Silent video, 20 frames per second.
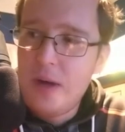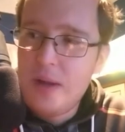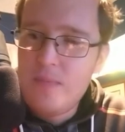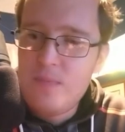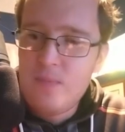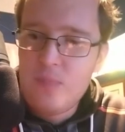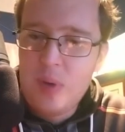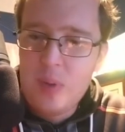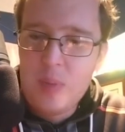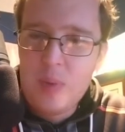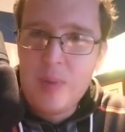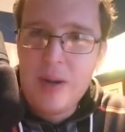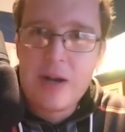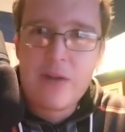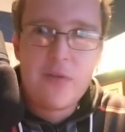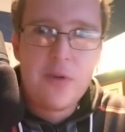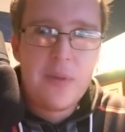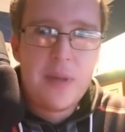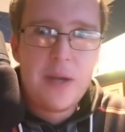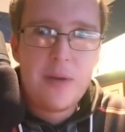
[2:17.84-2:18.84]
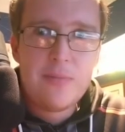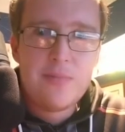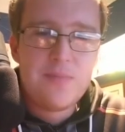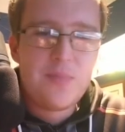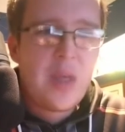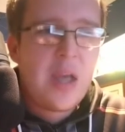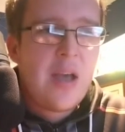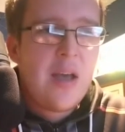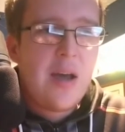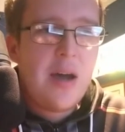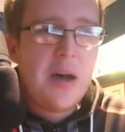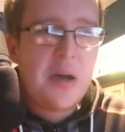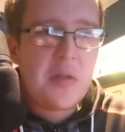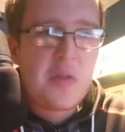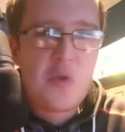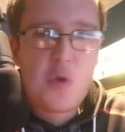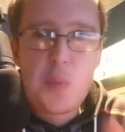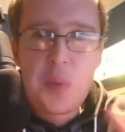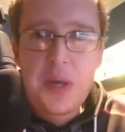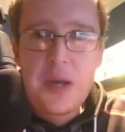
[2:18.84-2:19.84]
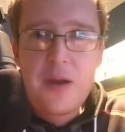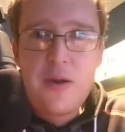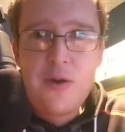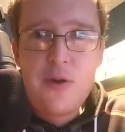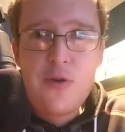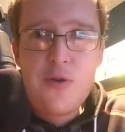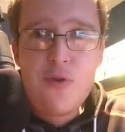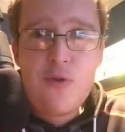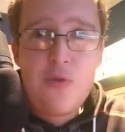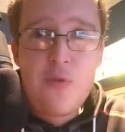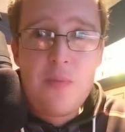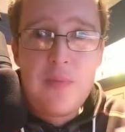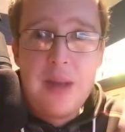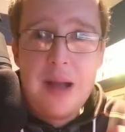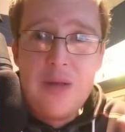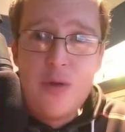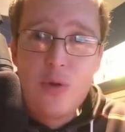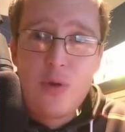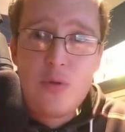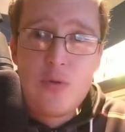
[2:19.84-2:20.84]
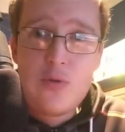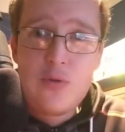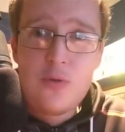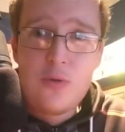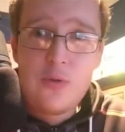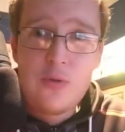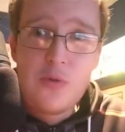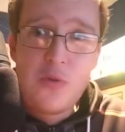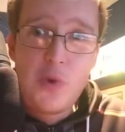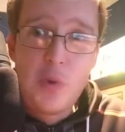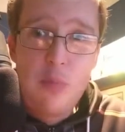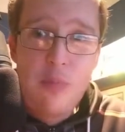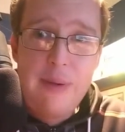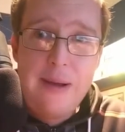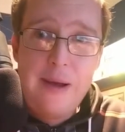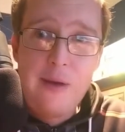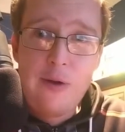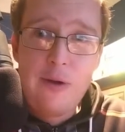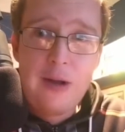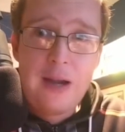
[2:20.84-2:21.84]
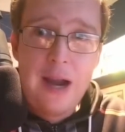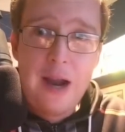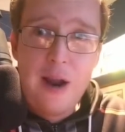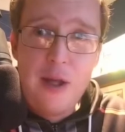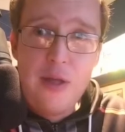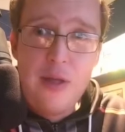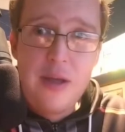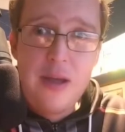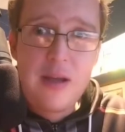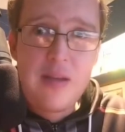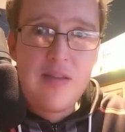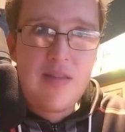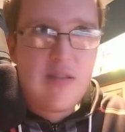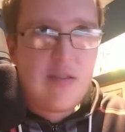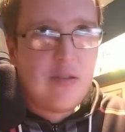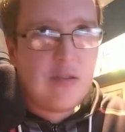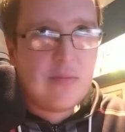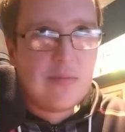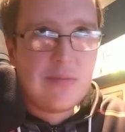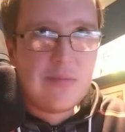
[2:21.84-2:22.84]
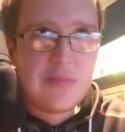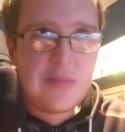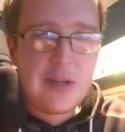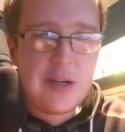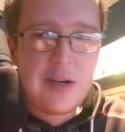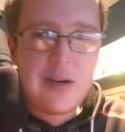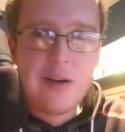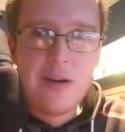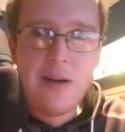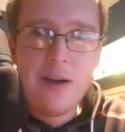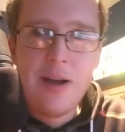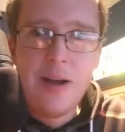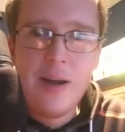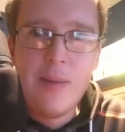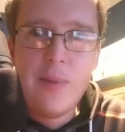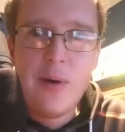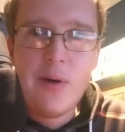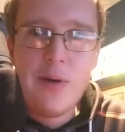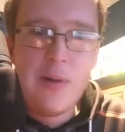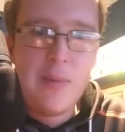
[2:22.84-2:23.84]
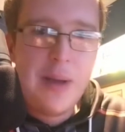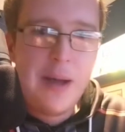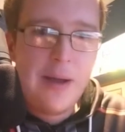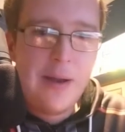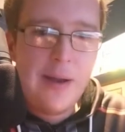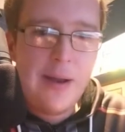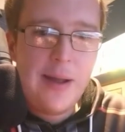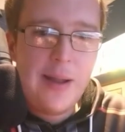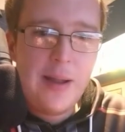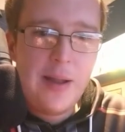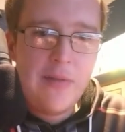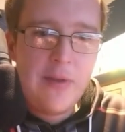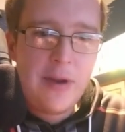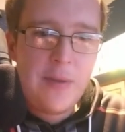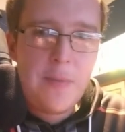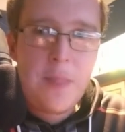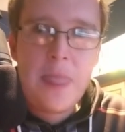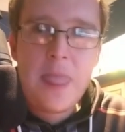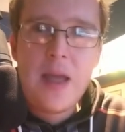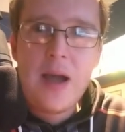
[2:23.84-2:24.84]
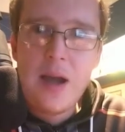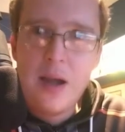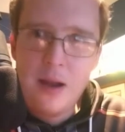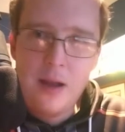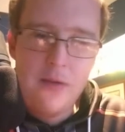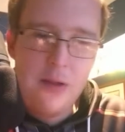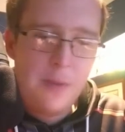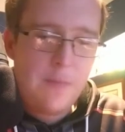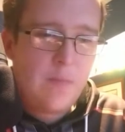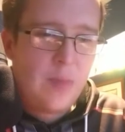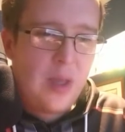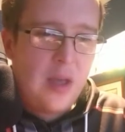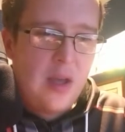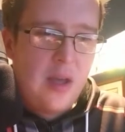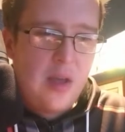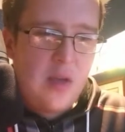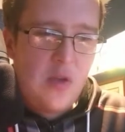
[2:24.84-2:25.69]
Oh, I bumped the microphone there. Superhero, magical, superpower kind of things. Oh my god, I'm all about it. I love it. I love it.